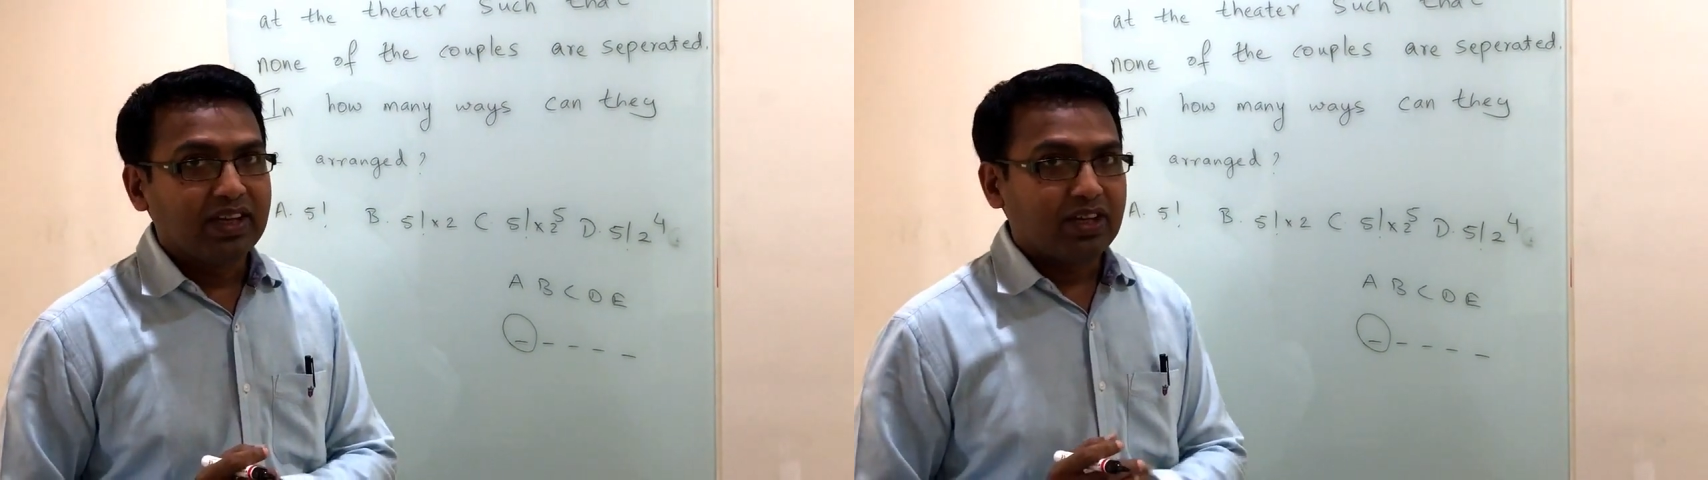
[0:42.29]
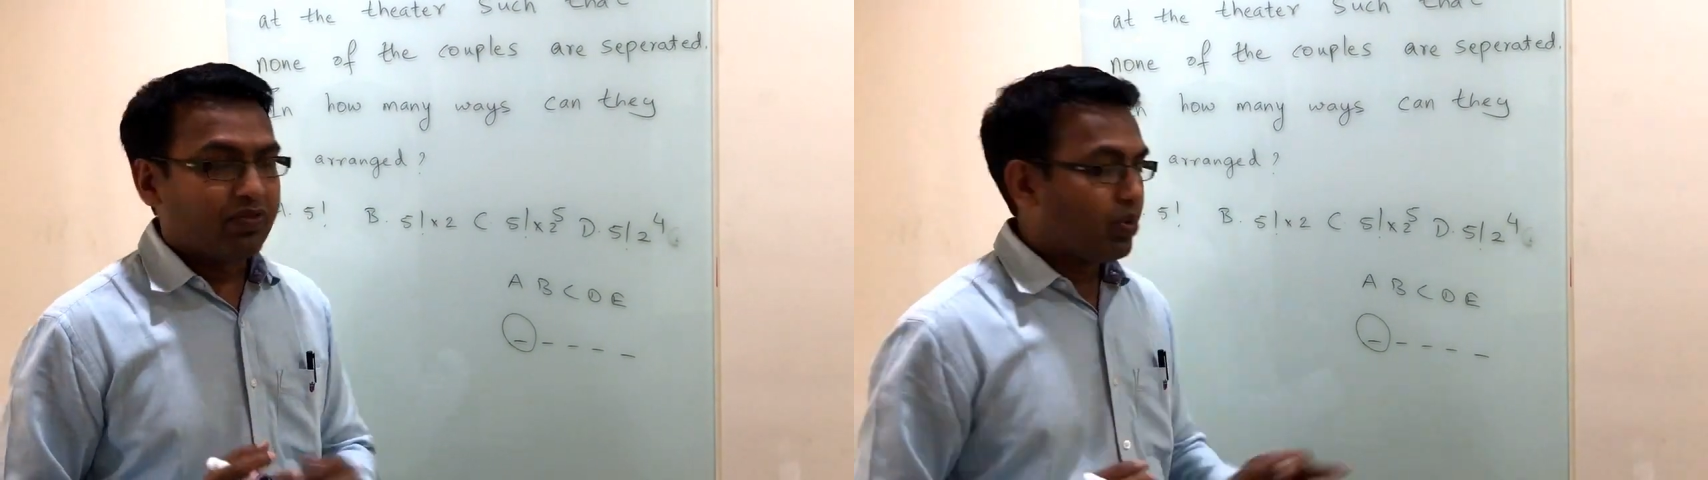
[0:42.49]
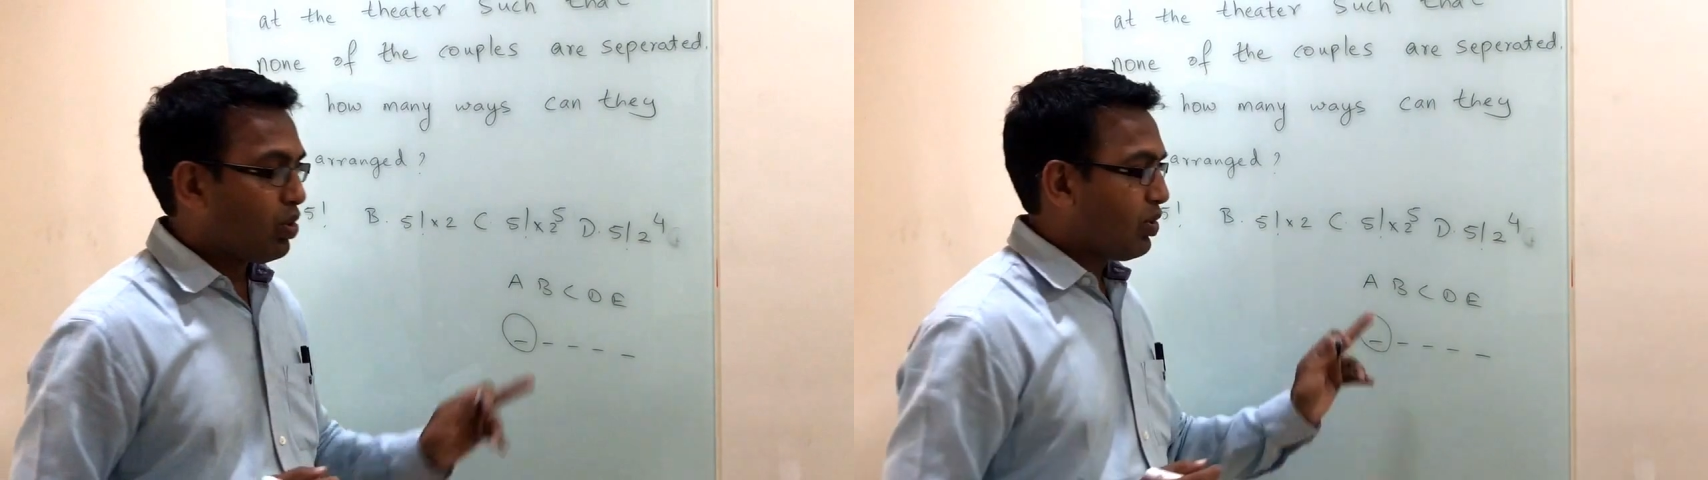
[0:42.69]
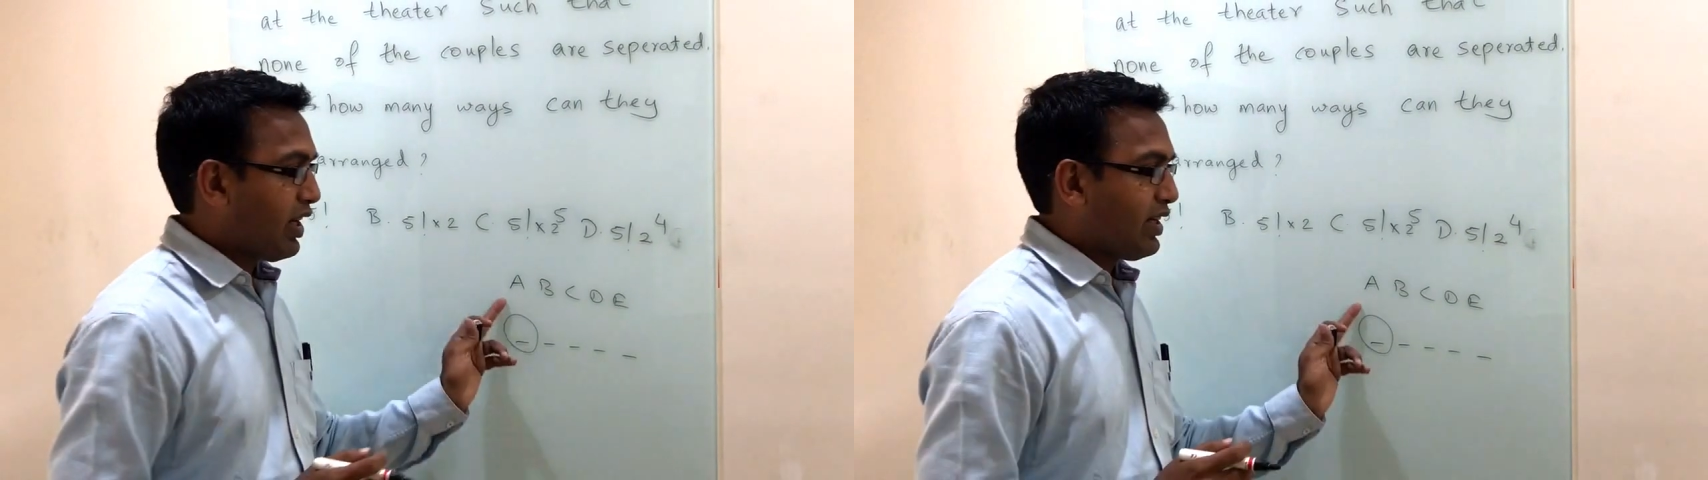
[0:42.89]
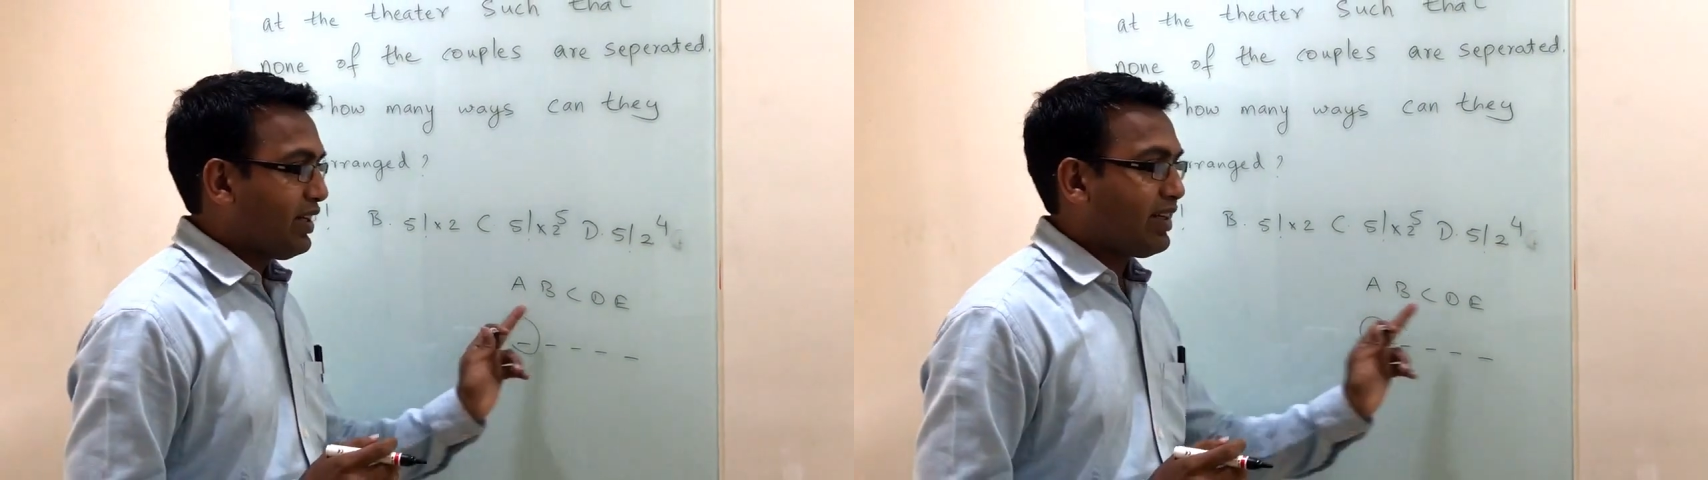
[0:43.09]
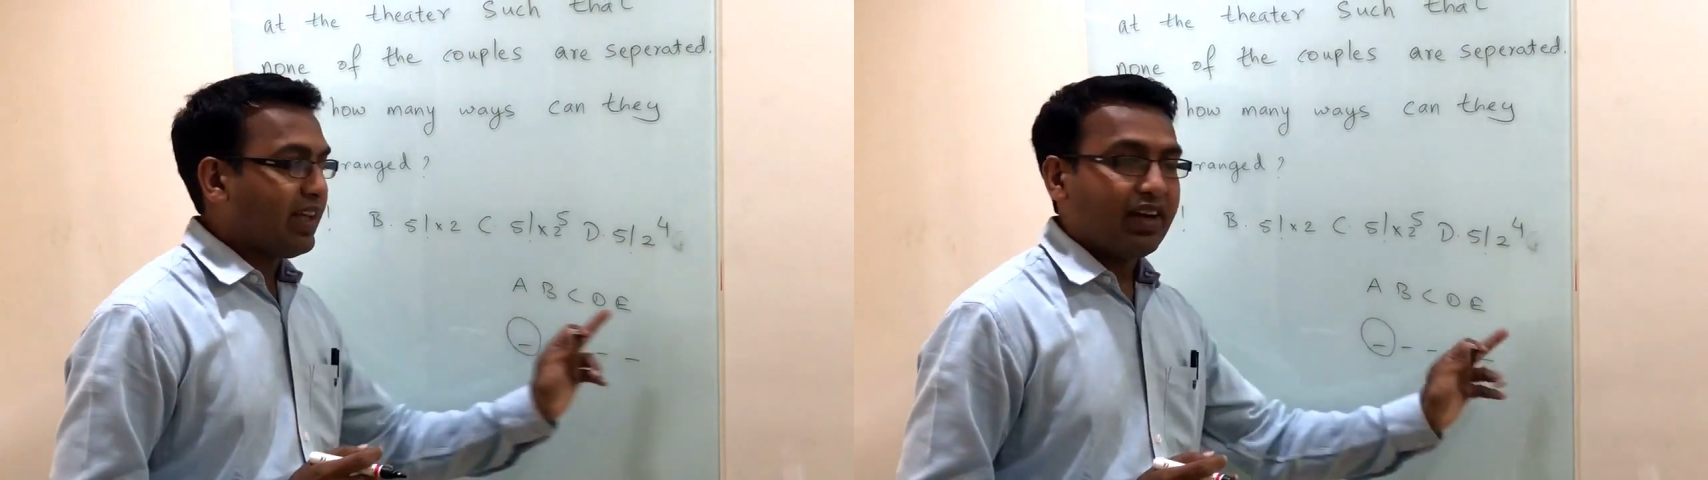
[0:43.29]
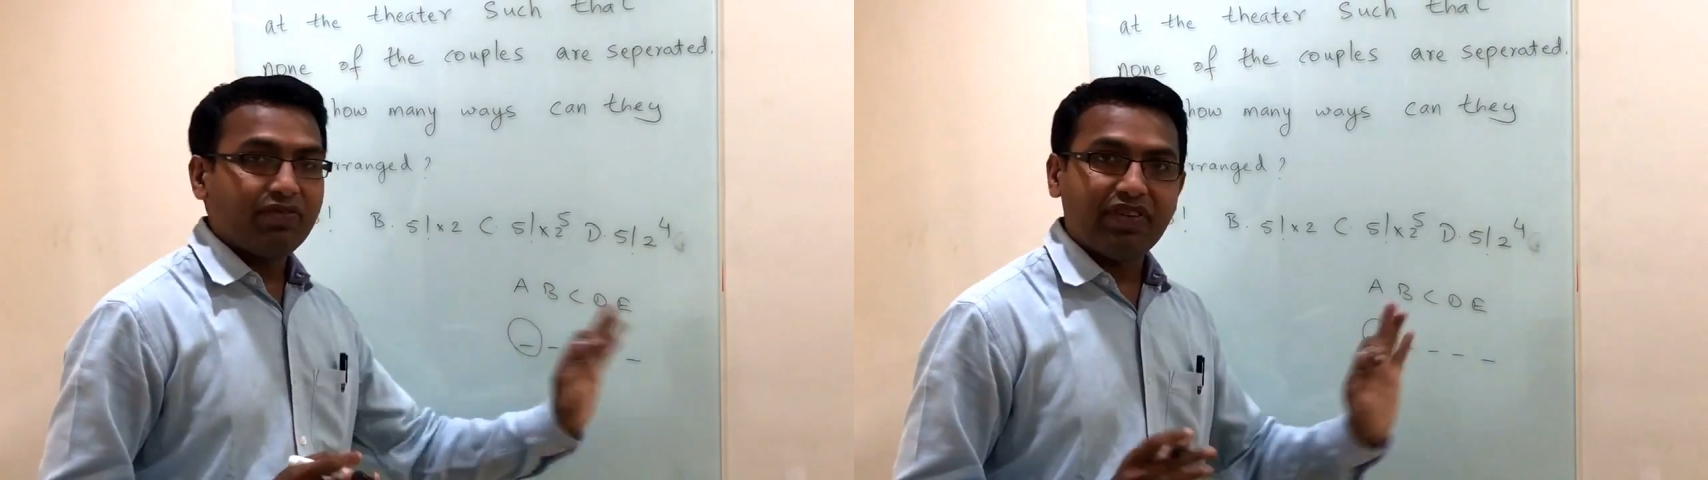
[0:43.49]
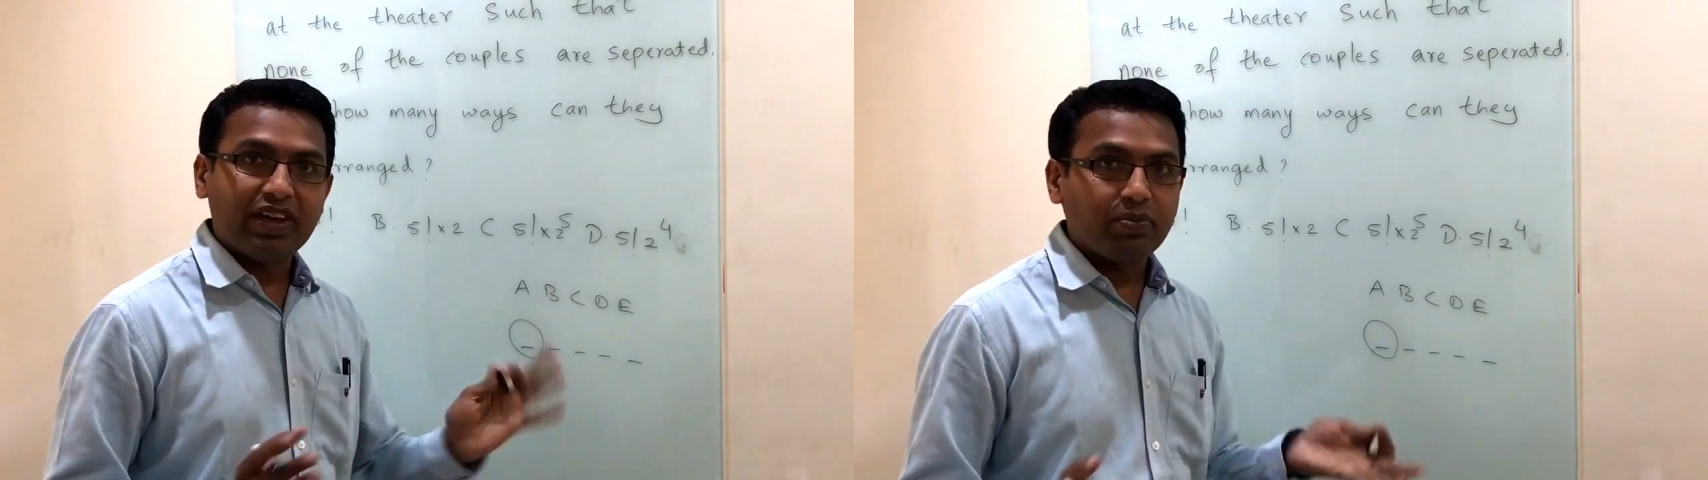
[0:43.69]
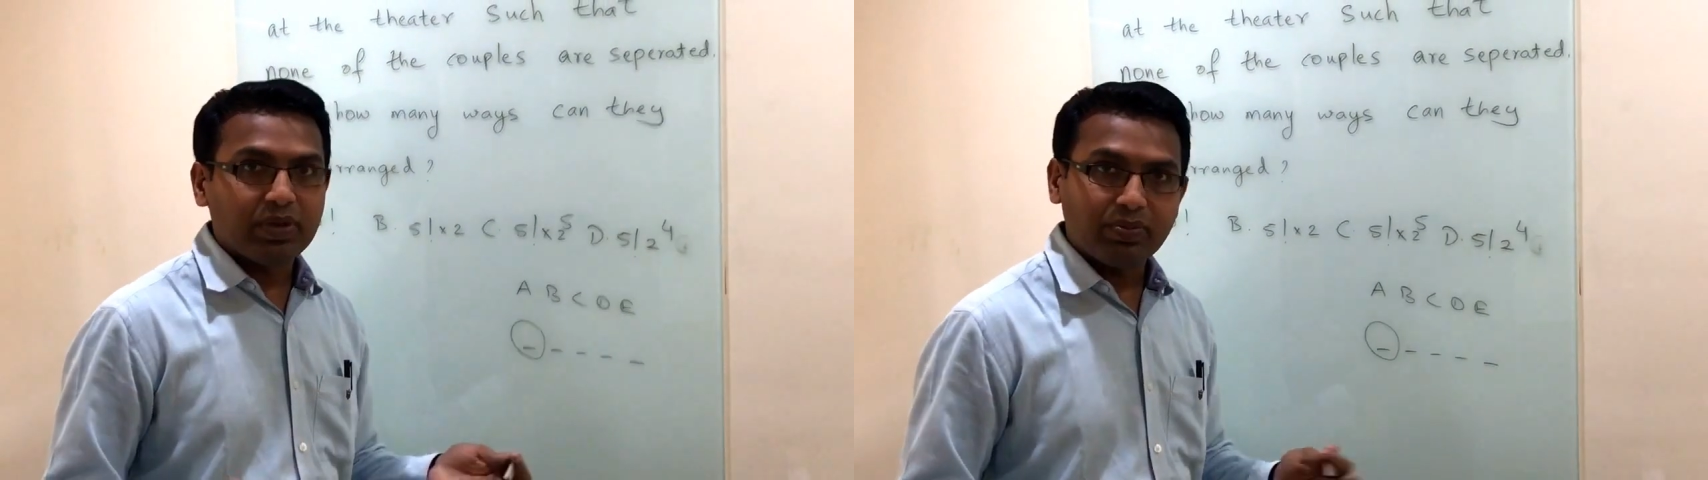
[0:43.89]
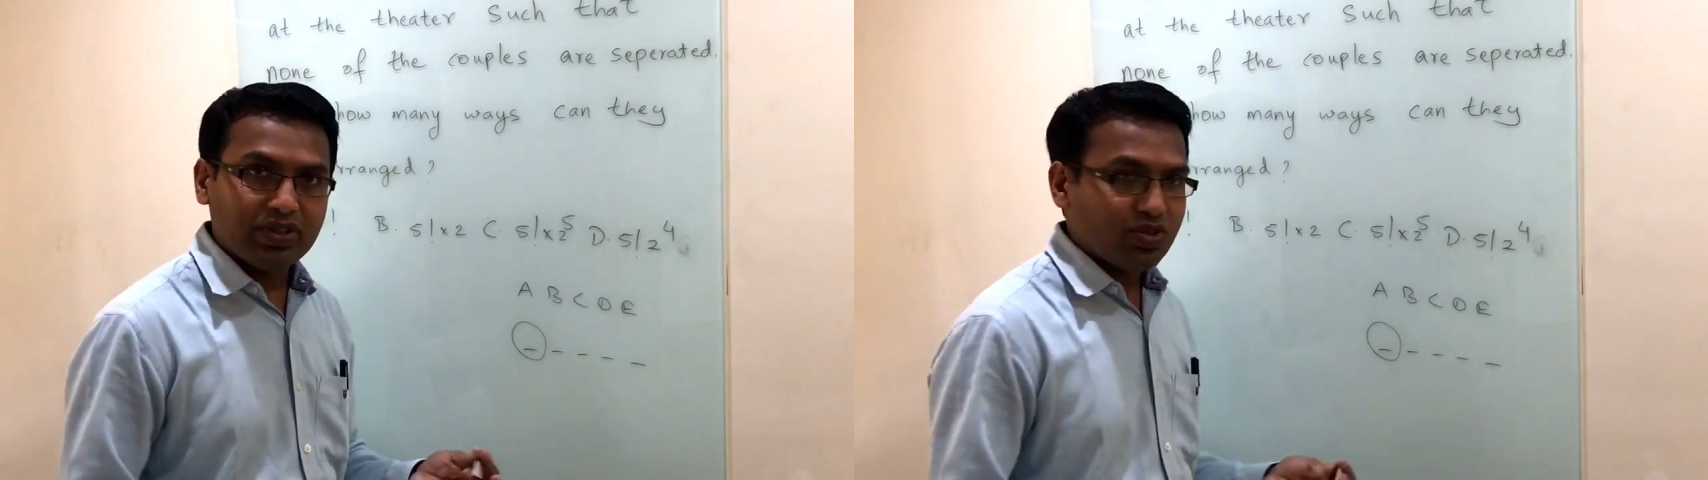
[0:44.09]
If you look at it, there are 5 people,